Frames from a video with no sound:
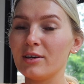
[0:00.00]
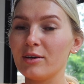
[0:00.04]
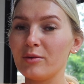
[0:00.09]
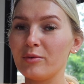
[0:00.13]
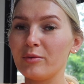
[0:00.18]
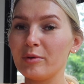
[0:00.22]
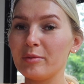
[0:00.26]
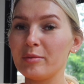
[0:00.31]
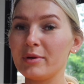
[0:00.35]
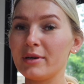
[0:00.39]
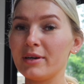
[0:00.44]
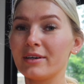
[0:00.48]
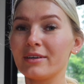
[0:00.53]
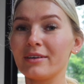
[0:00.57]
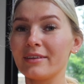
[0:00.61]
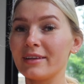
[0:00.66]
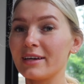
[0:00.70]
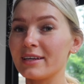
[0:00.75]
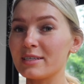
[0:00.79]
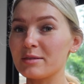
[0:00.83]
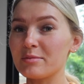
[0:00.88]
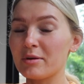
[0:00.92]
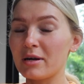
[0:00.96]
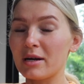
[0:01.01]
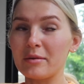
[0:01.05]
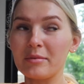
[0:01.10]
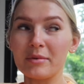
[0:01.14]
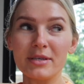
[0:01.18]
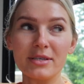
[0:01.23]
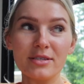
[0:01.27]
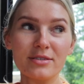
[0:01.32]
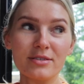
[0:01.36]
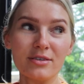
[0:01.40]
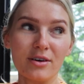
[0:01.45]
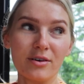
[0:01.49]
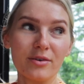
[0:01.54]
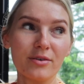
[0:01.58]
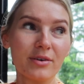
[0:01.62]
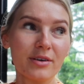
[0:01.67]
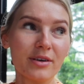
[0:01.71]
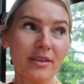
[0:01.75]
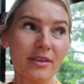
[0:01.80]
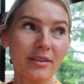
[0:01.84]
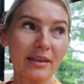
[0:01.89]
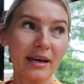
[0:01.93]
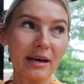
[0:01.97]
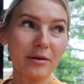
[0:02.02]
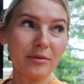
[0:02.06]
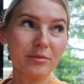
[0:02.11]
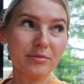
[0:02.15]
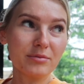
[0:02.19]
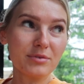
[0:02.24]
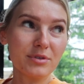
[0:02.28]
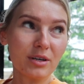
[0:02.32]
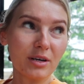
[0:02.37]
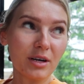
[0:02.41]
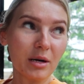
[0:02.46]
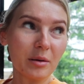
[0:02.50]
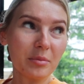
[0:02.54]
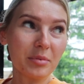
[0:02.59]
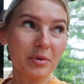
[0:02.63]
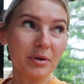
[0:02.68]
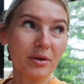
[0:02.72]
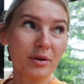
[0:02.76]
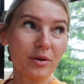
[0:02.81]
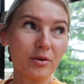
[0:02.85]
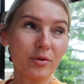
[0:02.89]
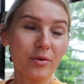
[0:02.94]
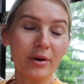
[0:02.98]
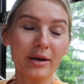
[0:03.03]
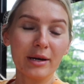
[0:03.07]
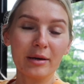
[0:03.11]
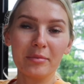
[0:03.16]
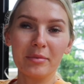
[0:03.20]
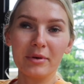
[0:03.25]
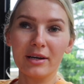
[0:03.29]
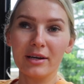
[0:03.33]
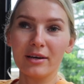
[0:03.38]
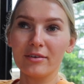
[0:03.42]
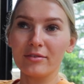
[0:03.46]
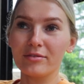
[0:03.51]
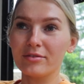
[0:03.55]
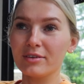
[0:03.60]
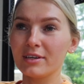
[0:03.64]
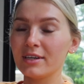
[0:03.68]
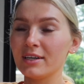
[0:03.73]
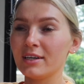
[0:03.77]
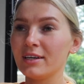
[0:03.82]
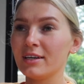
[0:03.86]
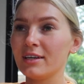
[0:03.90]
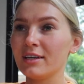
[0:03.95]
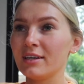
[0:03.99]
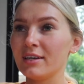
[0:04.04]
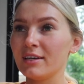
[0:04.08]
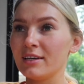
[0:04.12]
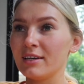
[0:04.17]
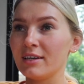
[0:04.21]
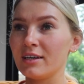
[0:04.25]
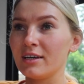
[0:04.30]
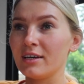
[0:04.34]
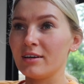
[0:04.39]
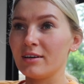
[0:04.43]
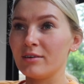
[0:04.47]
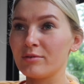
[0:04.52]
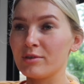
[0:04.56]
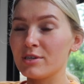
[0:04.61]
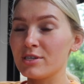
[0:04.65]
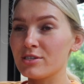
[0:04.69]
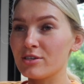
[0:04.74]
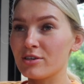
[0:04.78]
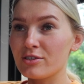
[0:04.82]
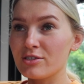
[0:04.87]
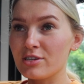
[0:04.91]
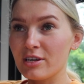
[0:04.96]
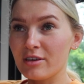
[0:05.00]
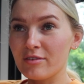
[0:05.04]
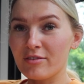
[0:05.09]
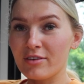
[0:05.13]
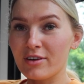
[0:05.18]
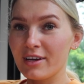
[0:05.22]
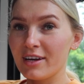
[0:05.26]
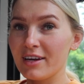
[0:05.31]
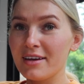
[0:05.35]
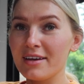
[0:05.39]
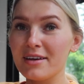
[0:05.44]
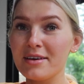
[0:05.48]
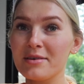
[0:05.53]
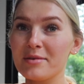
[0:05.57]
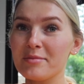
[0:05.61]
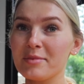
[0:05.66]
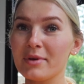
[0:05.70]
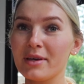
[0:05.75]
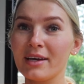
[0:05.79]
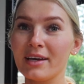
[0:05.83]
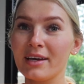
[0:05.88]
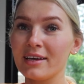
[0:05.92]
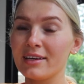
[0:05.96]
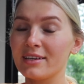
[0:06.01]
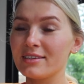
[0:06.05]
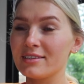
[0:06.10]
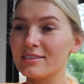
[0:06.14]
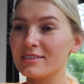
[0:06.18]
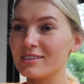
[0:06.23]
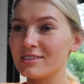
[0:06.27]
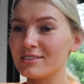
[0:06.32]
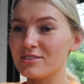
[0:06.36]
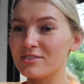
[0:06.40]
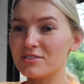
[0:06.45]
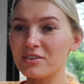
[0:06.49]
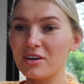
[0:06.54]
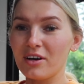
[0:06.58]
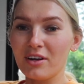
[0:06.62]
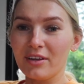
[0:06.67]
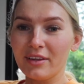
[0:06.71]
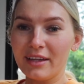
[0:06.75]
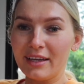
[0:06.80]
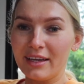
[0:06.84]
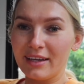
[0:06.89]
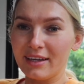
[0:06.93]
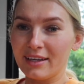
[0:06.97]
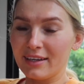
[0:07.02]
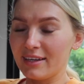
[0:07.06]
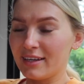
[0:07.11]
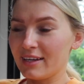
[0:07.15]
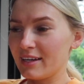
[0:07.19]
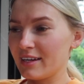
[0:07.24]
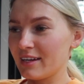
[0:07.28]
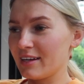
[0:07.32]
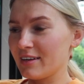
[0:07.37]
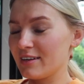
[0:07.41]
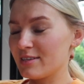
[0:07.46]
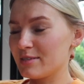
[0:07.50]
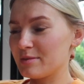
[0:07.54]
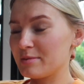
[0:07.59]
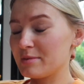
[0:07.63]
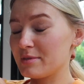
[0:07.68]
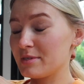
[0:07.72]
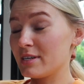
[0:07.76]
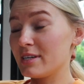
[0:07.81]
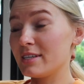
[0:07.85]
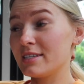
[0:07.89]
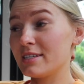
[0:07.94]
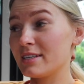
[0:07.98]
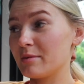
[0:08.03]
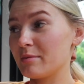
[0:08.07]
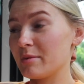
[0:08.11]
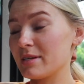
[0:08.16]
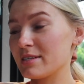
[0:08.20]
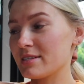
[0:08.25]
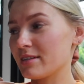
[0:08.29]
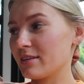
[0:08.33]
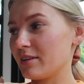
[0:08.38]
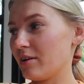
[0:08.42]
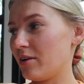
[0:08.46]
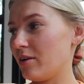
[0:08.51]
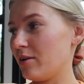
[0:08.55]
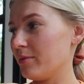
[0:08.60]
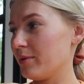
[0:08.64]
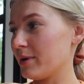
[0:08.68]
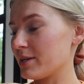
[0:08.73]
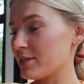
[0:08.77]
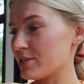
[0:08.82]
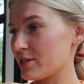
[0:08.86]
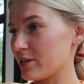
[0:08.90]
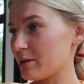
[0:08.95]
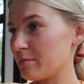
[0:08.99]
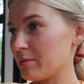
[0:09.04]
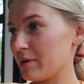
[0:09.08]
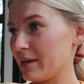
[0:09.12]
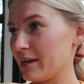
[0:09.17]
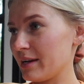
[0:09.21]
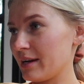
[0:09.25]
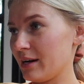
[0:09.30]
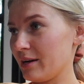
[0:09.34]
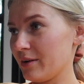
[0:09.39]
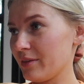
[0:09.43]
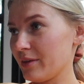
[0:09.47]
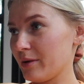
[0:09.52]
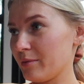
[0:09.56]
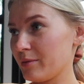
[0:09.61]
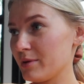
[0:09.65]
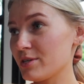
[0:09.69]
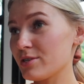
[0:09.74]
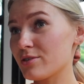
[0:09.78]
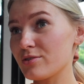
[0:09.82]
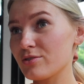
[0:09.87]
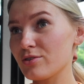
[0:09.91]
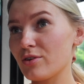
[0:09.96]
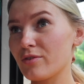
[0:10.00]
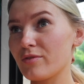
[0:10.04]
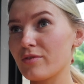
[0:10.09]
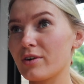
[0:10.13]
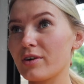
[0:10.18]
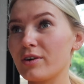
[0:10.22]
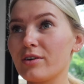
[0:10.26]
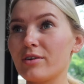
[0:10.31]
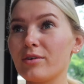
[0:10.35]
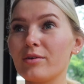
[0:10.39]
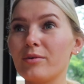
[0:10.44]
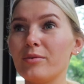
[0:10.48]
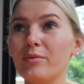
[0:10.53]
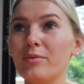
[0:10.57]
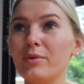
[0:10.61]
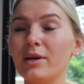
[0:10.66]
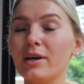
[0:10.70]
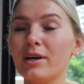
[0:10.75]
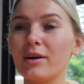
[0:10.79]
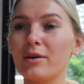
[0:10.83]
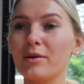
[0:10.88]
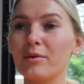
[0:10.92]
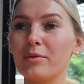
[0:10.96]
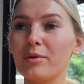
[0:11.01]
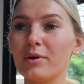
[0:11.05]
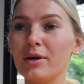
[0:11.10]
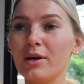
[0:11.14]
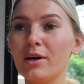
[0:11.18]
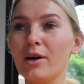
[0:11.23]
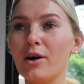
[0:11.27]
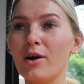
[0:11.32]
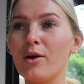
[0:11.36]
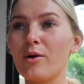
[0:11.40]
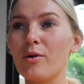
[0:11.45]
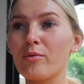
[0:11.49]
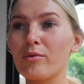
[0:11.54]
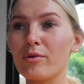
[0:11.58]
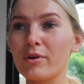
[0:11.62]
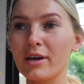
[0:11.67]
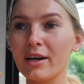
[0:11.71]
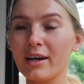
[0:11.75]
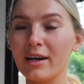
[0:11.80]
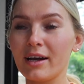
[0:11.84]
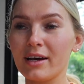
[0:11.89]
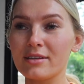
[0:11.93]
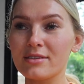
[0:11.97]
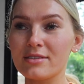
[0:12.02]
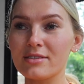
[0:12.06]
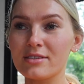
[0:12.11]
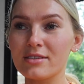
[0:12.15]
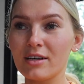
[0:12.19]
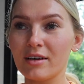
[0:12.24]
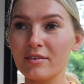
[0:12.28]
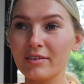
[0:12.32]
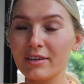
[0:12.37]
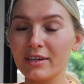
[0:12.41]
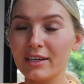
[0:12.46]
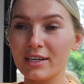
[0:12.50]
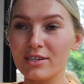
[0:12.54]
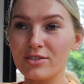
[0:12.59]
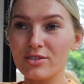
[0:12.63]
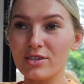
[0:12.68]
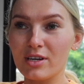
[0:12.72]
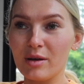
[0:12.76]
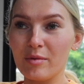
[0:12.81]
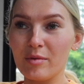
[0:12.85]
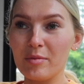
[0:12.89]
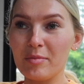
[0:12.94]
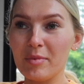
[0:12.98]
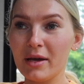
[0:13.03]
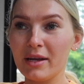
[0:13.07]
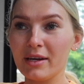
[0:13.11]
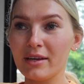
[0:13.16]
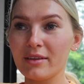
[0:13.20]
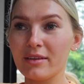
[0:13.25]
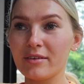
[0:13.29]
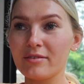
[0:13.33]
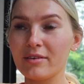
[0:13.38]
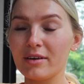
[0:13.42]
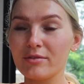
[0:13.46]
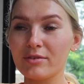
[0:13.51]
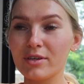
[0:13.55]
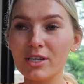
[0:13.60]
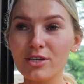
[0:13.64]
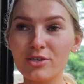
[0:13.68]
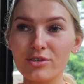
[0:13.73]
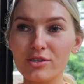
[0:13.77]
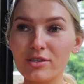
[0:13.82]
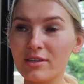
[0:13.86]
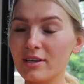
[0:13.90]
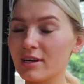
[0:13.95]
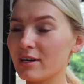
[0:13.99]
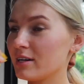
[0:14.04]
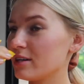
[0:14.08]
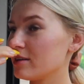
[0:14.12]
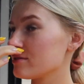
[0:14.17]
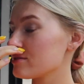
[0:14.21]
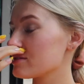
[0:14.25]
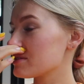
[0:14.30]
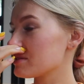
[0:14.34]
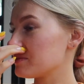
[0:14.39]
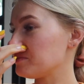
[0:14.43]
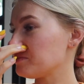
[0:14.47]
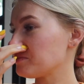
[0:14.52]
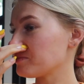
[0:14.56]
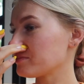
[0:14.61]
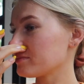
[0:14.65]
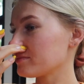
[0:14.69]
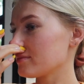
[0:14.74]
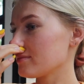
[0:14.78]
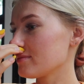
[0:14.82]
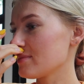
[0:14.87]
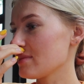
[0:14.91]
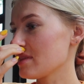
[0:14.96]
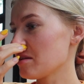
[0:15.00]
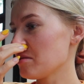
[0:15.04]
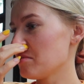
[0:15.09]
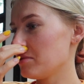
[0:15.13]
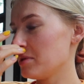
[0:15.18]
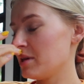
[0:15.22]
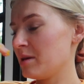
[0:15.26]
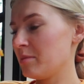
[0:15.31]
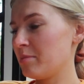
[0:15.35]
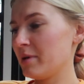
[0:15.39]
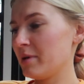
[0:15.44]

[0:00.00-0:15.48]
we'll be good in that department. So that took up quite a bit of researching for him and installing and getting it. He did it basically all winter, but now that winter's over, we are working on stuff. Like yesterday, we painted the foundation in the house. He